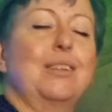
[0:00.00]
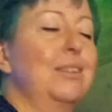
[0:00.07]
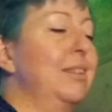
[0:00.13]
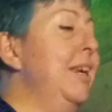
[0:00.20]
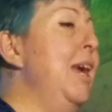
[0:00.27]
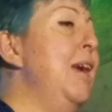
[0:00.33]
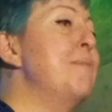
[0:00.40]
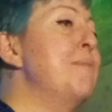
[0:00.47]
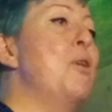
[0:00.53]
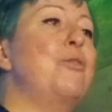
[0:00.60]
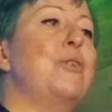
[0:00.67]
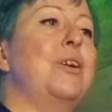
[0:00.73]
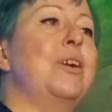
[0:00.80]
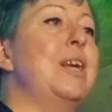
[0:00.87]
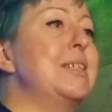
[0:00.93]
came over,
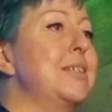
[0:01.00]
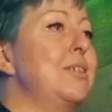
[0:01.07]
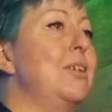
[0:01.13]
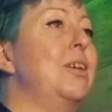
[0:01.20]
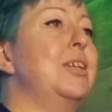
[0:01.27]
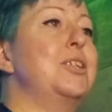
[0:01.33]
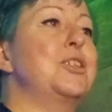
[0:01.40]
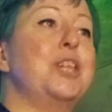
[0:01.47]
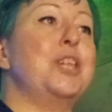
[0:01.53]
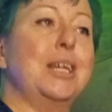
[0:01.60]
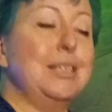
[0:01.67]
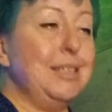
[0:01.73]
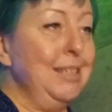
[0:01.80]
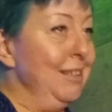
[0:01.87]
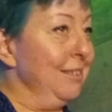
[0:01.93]
and I started
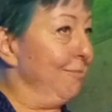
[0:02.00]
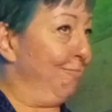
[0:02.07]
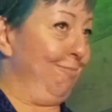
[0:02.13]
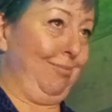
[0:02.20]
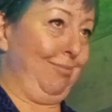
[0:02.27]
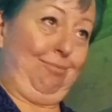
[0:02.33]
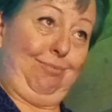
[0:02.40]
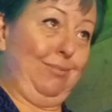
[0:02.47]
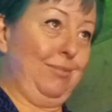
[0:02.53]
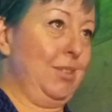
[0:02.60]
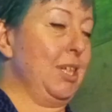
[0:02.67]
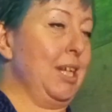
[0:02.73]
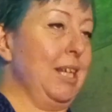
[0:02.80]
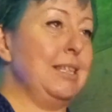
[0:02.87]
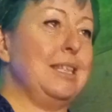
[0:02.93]
chasing,
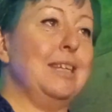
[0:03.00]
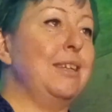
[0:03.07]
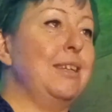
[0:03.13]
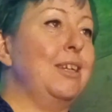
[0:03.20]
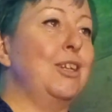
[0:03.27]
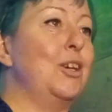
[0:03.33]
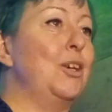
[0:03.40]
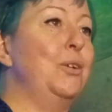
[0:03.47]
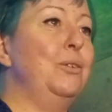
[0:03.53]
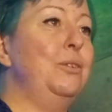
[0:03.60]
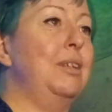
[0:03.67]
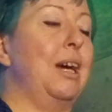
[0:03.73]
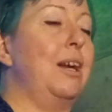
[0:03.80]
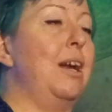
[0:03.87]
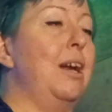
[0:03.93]

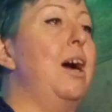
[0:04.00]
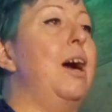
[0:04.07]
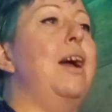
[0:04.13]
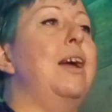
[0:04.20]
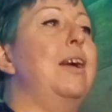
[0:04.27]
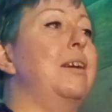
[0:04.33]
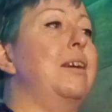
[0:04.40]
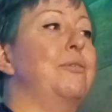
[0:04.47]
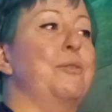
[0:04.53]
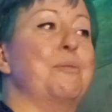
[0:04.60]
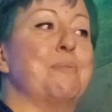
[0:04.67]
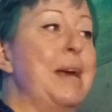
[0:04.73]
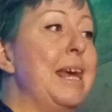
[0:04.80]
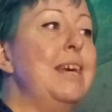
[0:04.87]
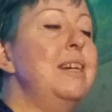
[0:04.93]
that high of a
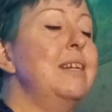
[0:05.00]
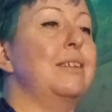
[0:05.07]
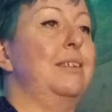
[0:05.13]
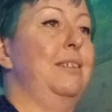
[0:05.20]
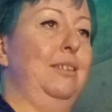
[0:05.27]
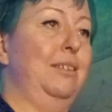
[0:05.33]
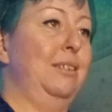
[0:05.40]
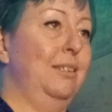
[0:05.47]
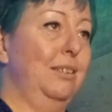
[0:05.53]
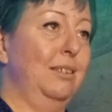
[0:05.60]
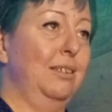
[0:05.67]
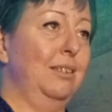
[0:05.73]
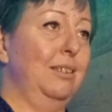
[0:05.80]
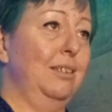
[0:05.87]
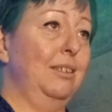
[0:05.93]
man.
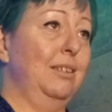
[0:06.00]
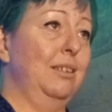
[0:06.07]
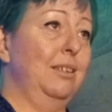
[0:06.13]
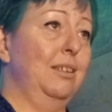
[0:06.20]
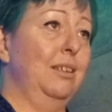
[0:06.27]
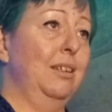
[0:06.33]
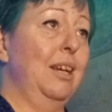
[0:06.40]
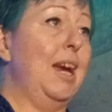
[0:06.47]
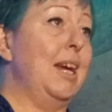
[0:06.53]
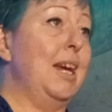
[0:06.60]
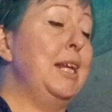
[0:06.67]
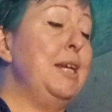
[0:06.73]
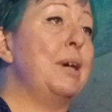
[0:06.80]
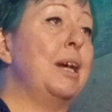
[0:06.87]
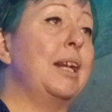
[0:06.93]

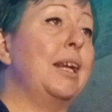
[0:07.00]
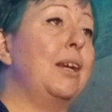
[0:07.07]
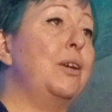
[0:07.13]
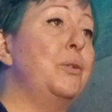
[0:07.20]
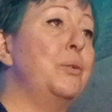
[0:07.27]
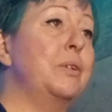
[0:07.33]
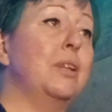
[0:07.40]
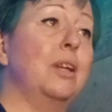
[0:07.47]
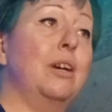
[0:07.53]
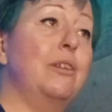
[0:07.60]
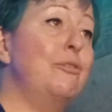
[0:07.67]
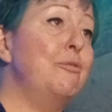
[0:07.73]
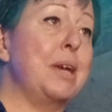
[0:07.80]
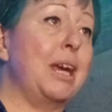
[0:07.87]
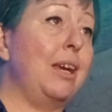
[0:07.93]
Anybody who would love
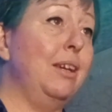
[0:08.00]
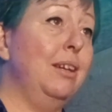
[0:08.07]
me.